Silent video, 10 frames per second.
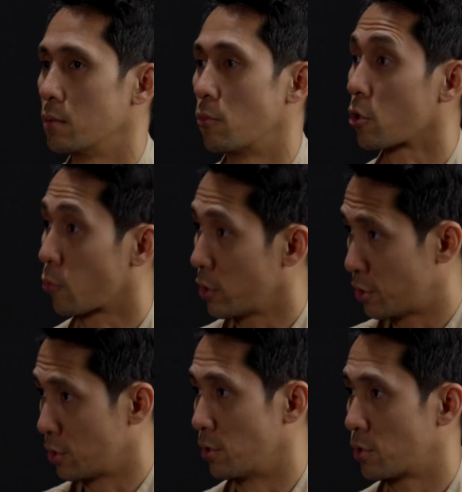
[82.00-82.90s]
more
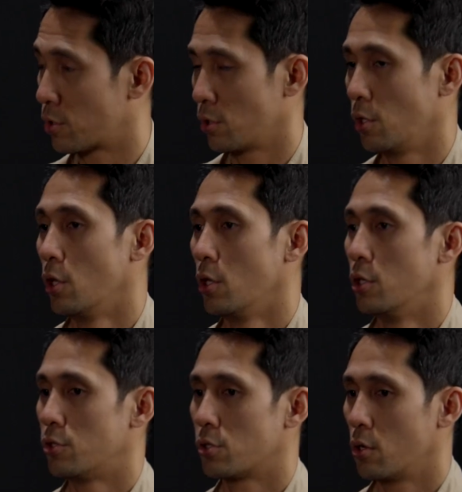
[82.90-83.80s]
questions.
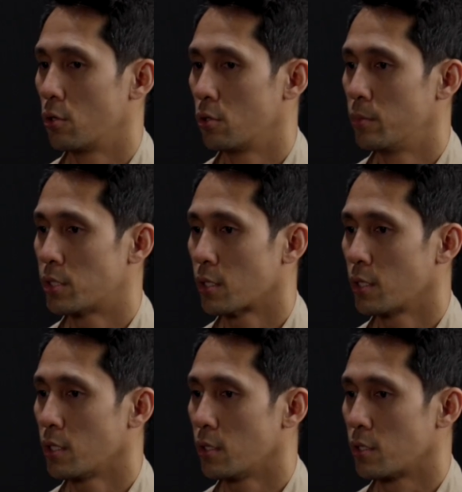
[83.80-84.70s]
So
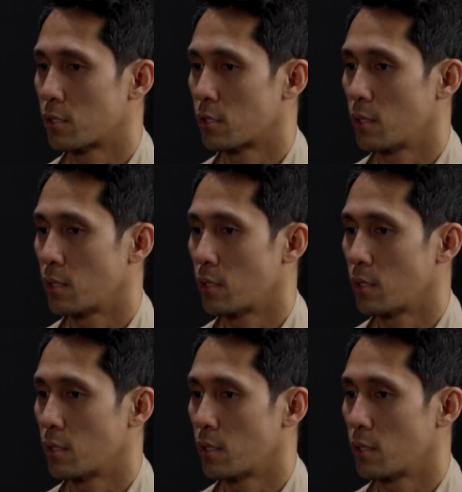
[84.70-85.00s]
basically, it's